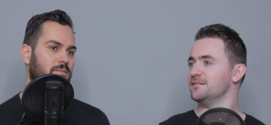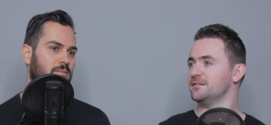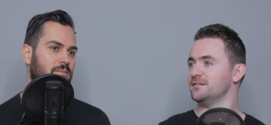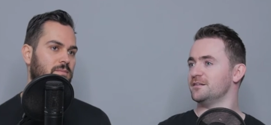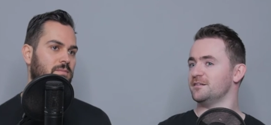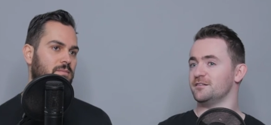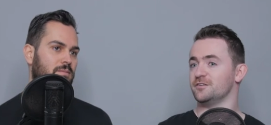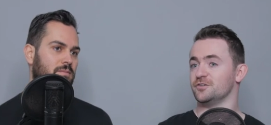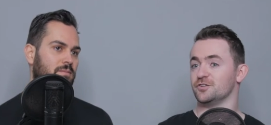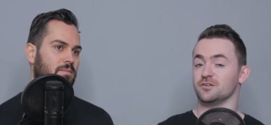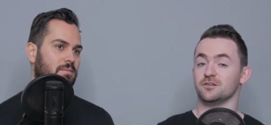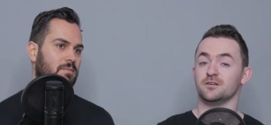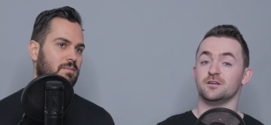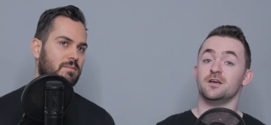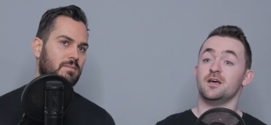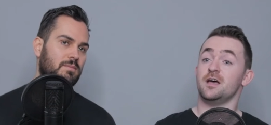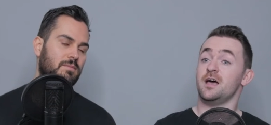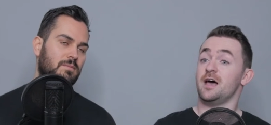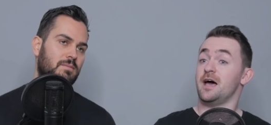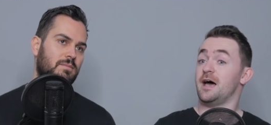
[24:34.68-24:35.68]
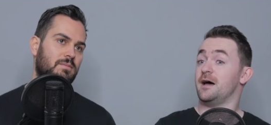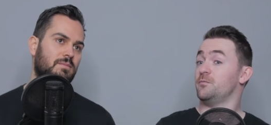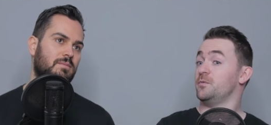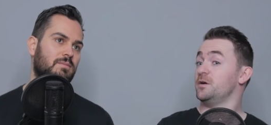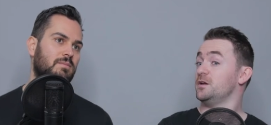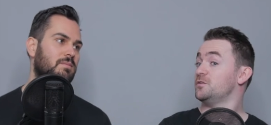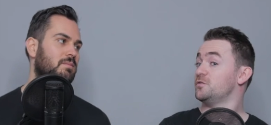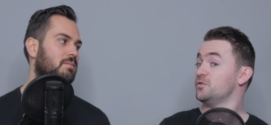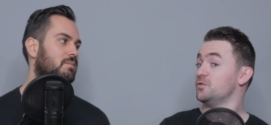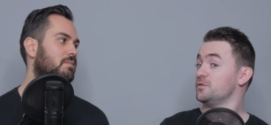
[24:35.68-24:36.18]
Speaker 1: this decision. And
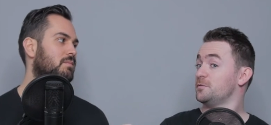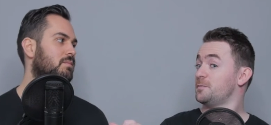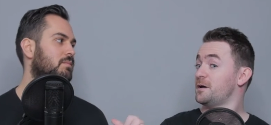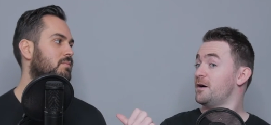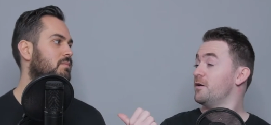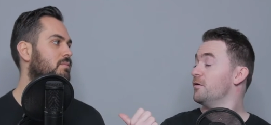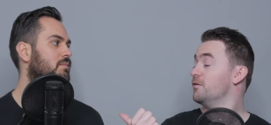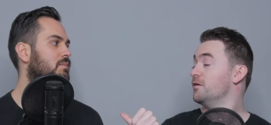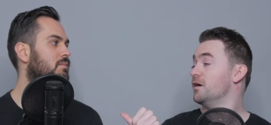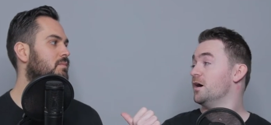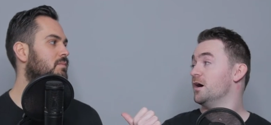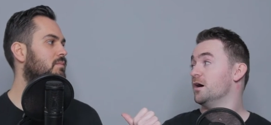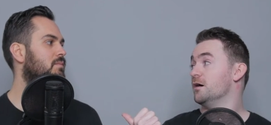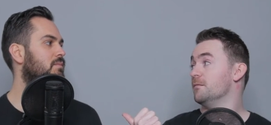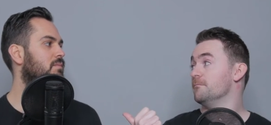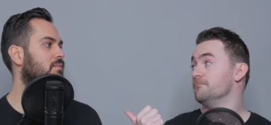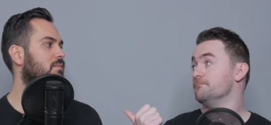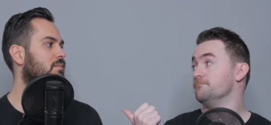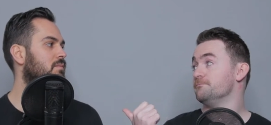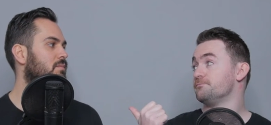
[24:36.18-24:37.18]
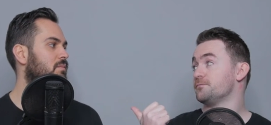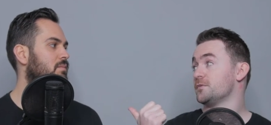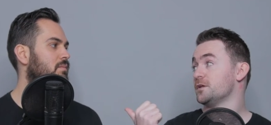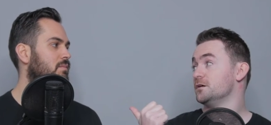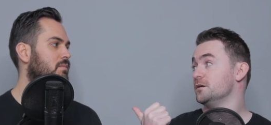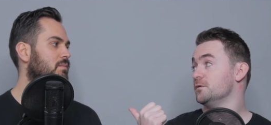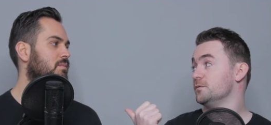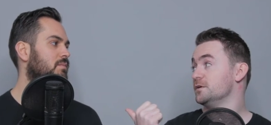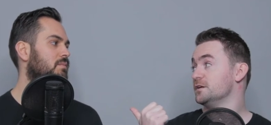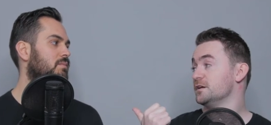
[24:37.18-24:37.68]
we talked about,
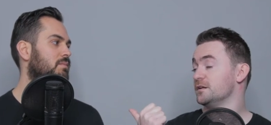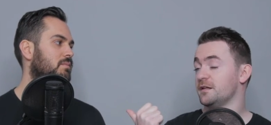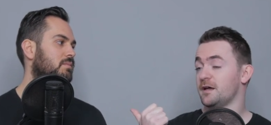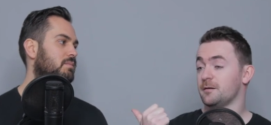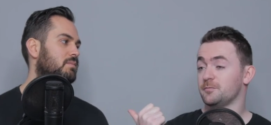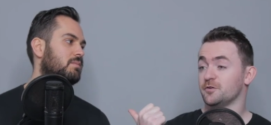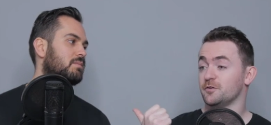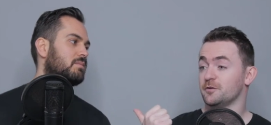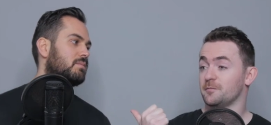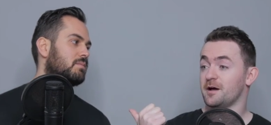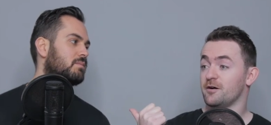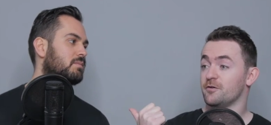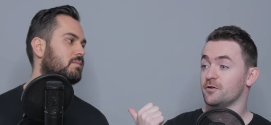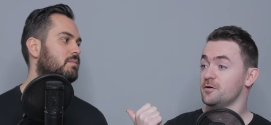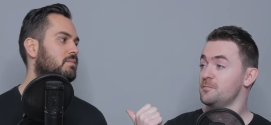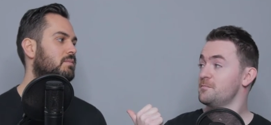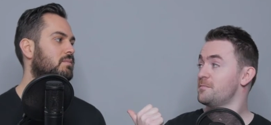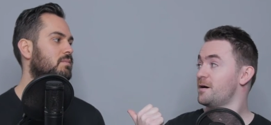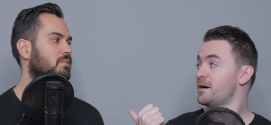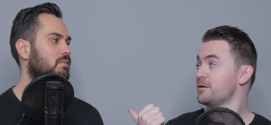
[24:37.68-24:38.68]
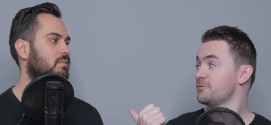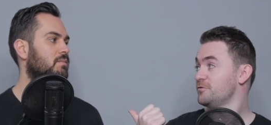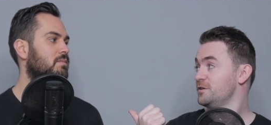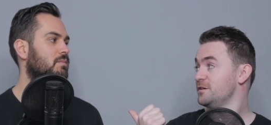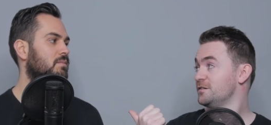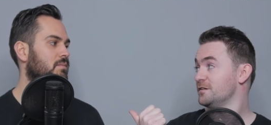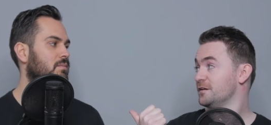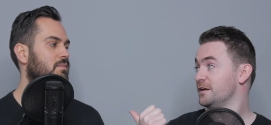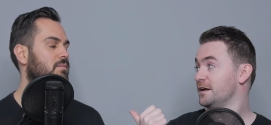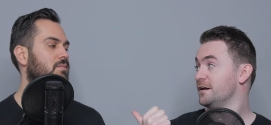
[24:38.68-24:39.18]
we did the episode about comebacks
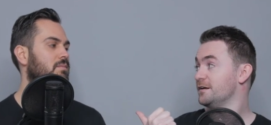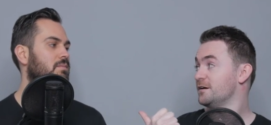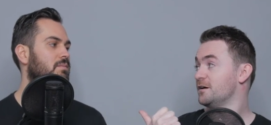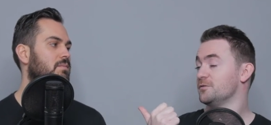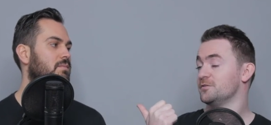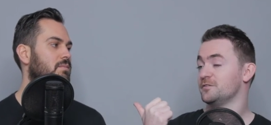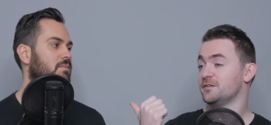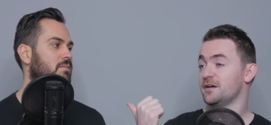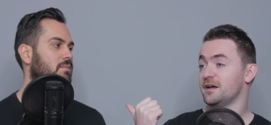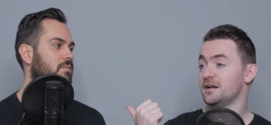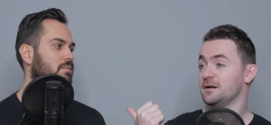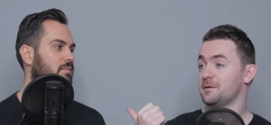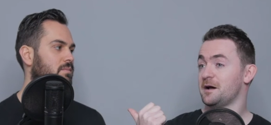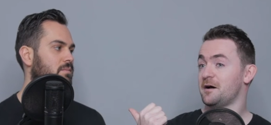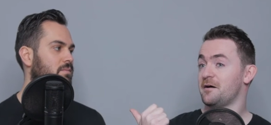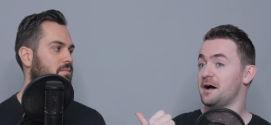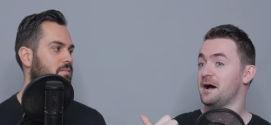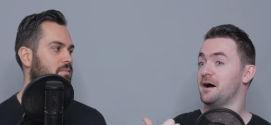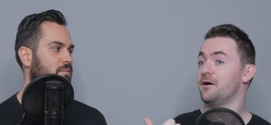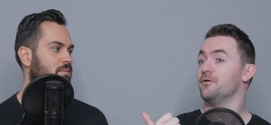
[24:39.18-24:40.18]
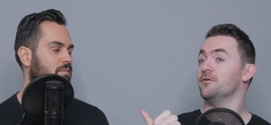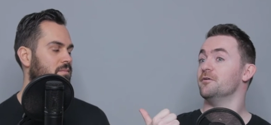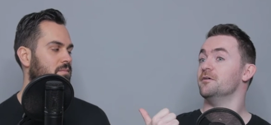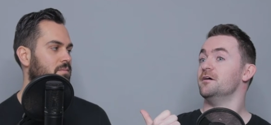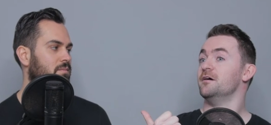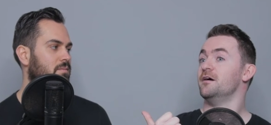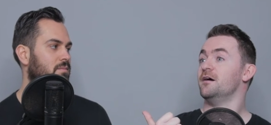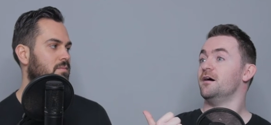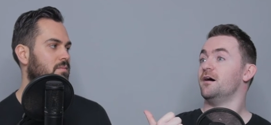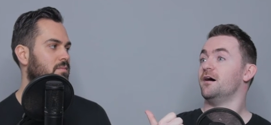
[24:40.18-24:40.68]
recently, and I was saying about how
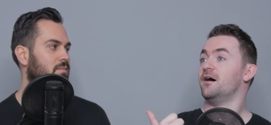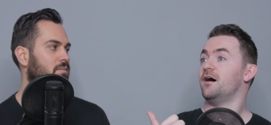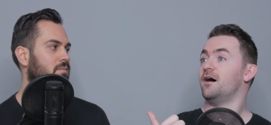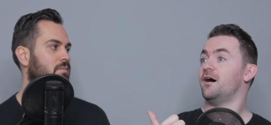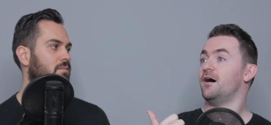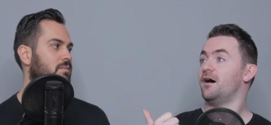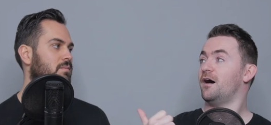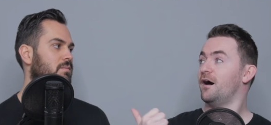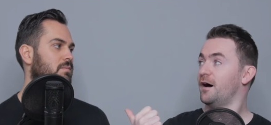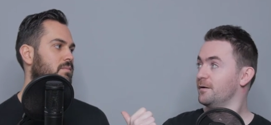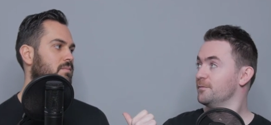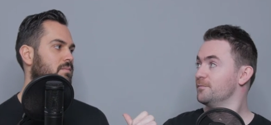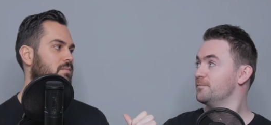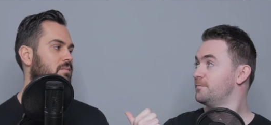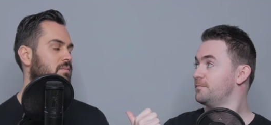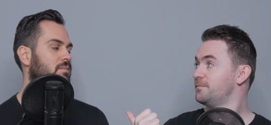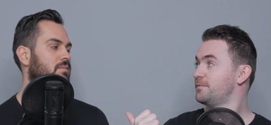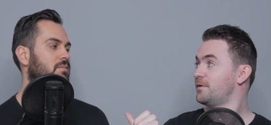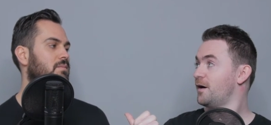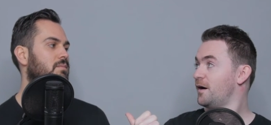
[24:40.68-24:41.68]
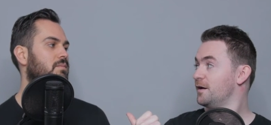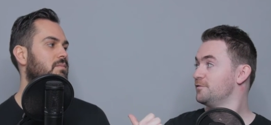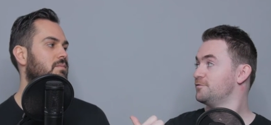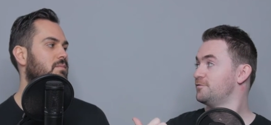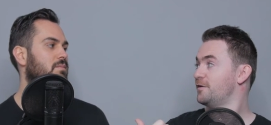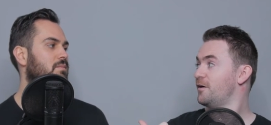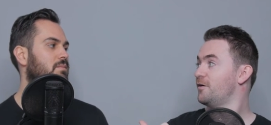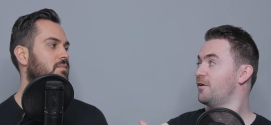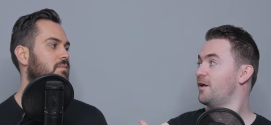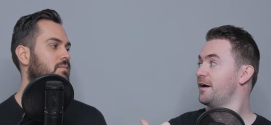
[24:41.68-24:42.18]
I kind of
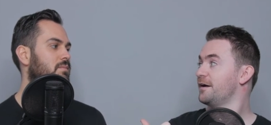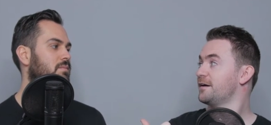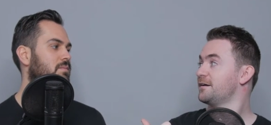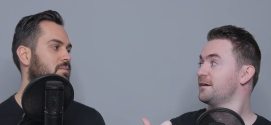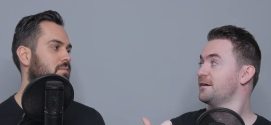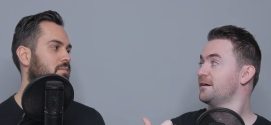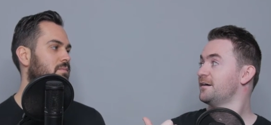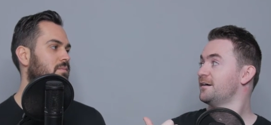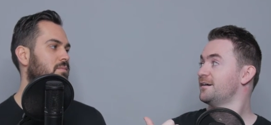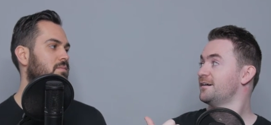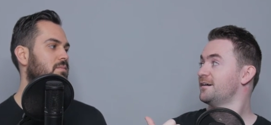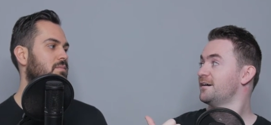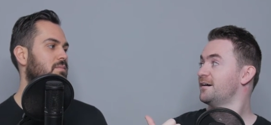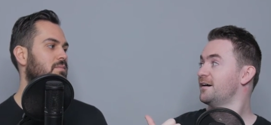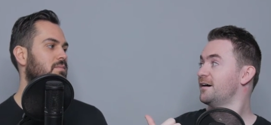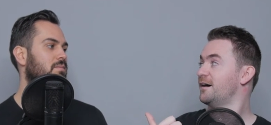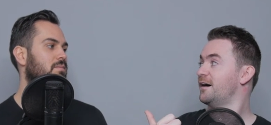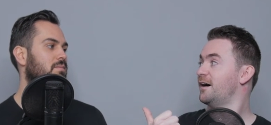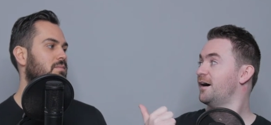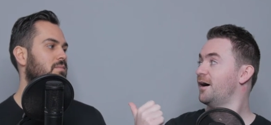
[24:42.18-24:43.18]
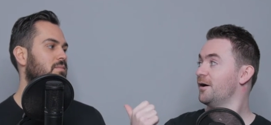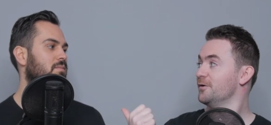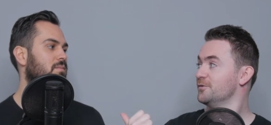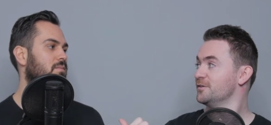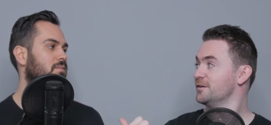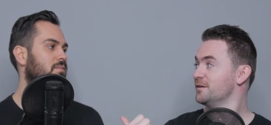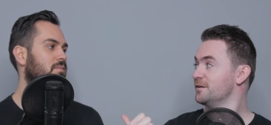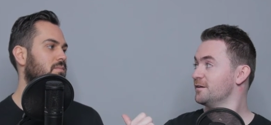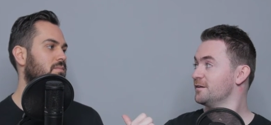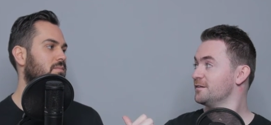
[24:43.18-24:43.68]
felt like I was
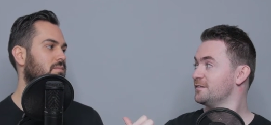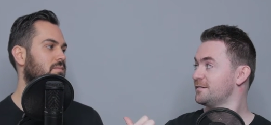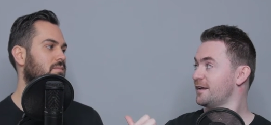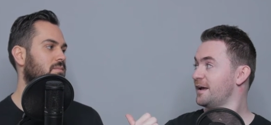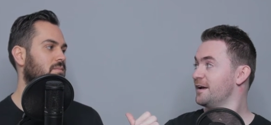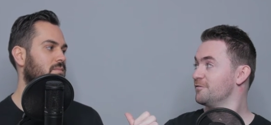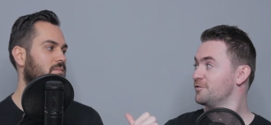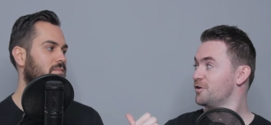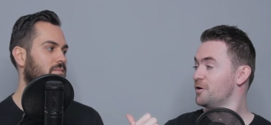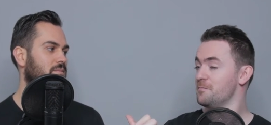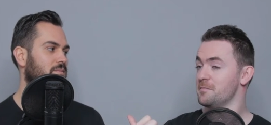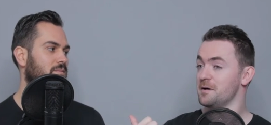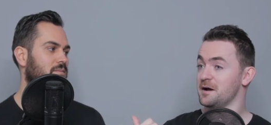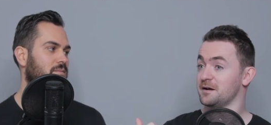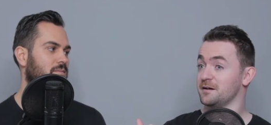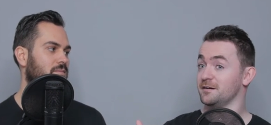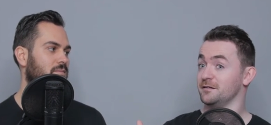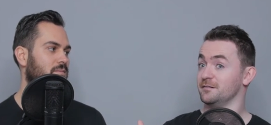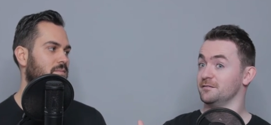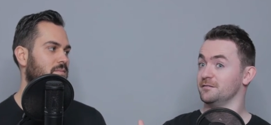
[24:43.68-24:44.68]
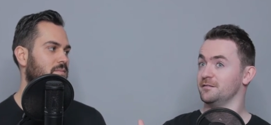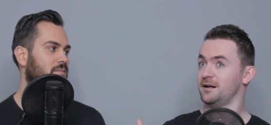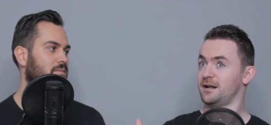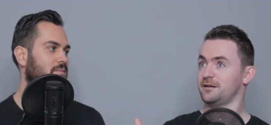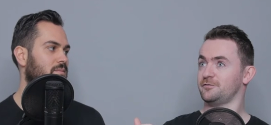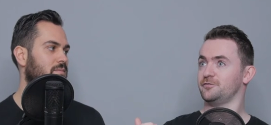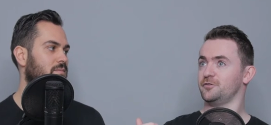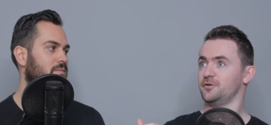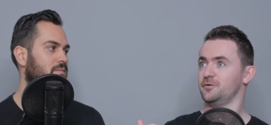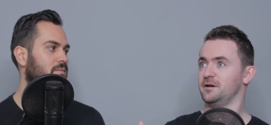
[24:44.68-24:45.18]
in a state of comeback. And the
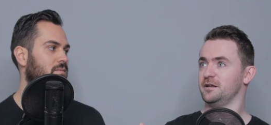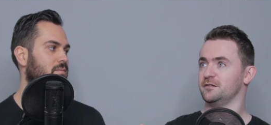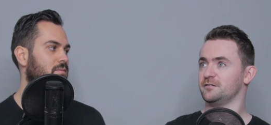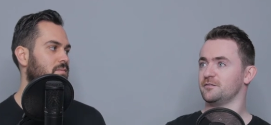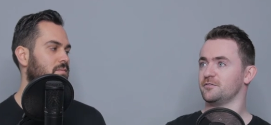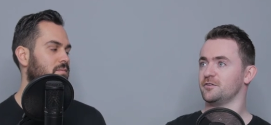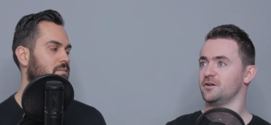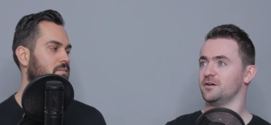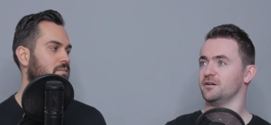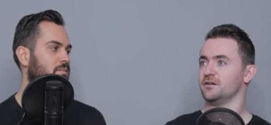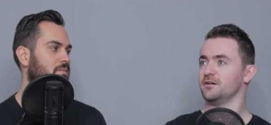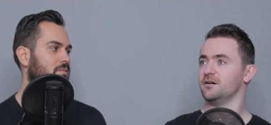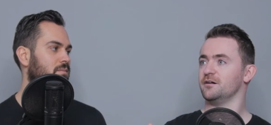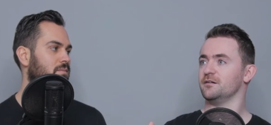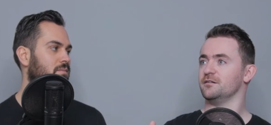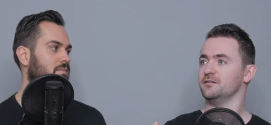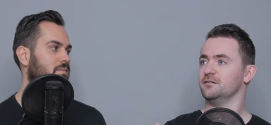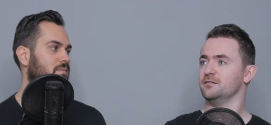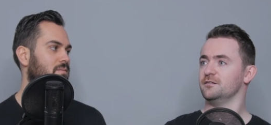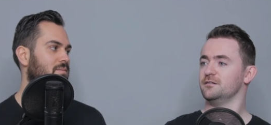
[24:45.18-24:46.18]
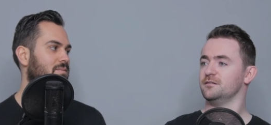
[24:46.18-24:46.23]
last few weeks I've kind of gone,